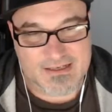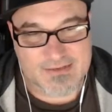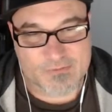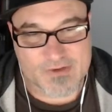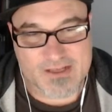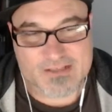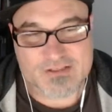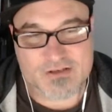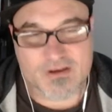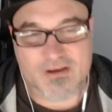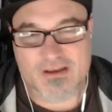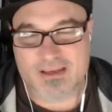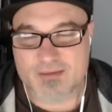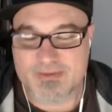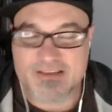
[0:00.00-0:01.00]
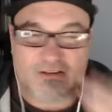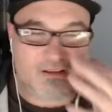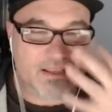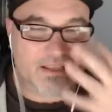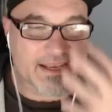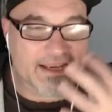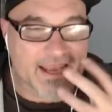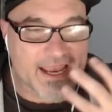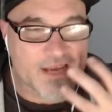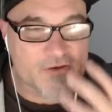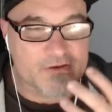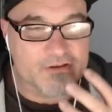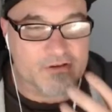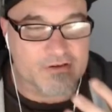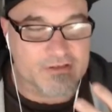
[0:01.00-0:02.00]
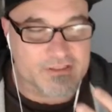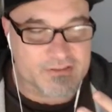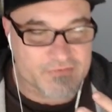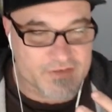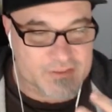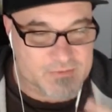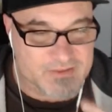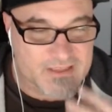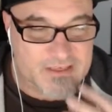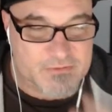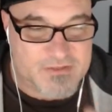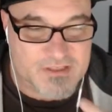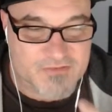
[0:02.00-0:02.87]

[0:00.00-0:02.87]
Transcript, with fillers: when I saw him, he looked like he had an angry look on his face. But I think he was